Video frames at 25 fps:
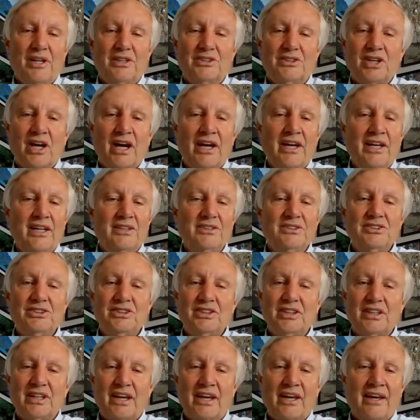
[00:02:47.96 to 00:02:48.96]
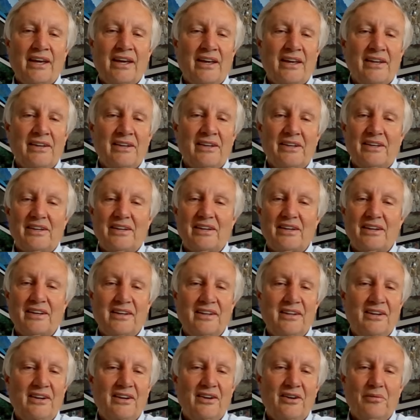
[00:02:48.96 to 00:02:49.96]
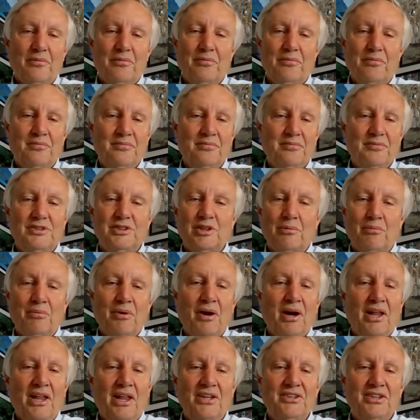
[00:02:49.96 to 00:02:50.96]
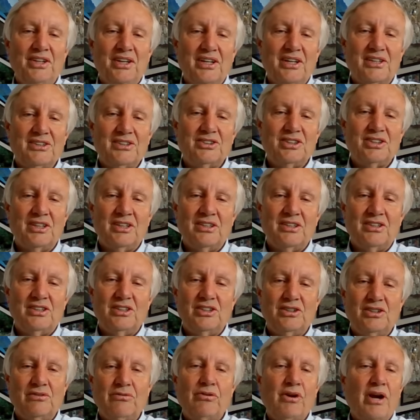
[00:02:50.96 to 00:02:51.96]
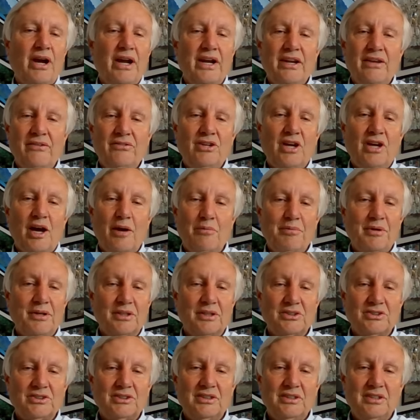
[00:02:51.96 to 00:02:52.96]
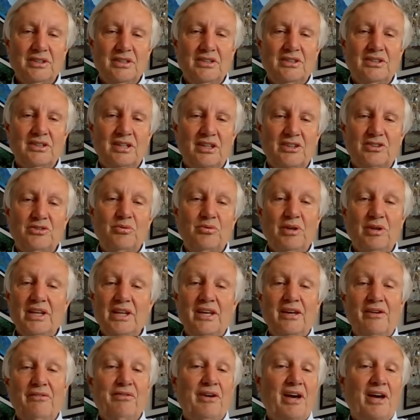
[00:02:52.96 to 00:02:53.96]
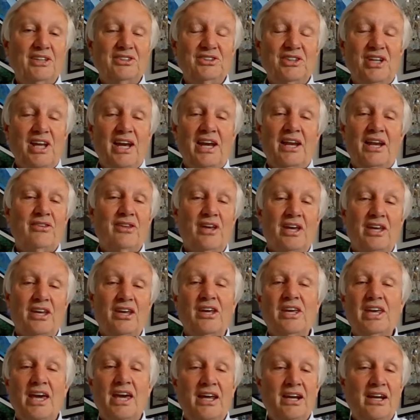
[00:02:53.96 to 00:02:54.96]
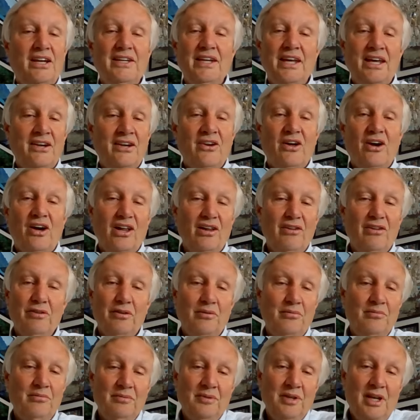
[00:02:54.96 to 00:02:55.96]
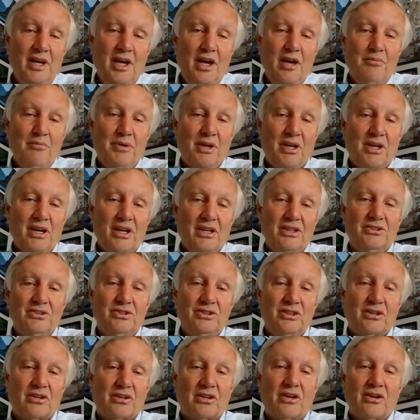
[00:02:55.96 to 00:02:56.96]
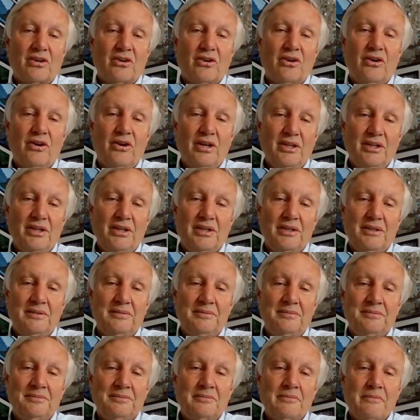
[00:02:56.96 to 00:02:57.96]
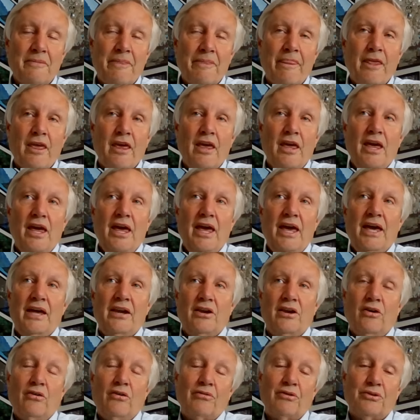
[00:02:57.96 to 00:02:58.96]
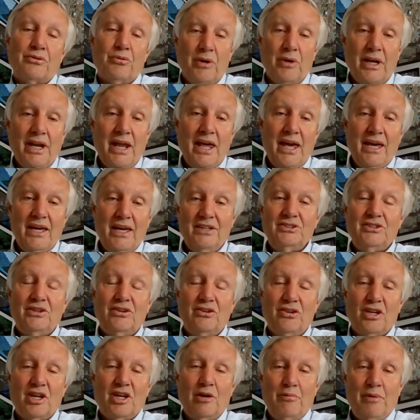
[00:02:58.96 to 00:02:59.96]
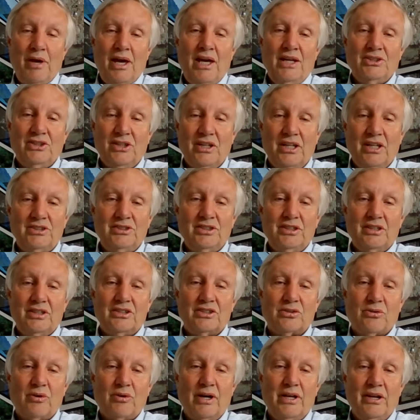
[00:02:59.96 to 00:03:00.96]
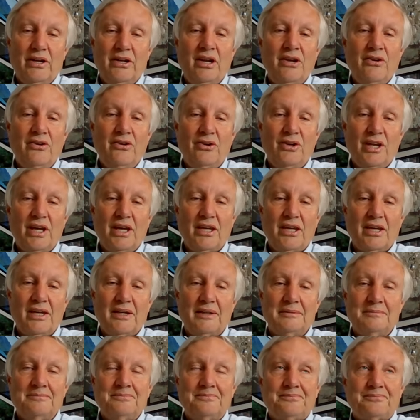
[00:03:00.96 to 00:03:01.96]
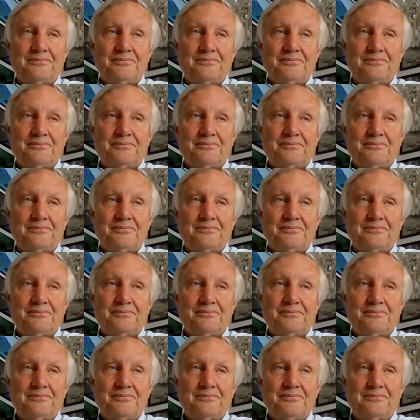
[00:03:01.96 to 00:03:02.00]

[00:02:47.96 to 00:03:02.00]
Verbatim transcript: science and you know some politics and just a variety of topics. It's, really a fascinating thing. You can't attend all of them because they're concurrent. And over three days, you can imagine it's, it's quite an undertaking.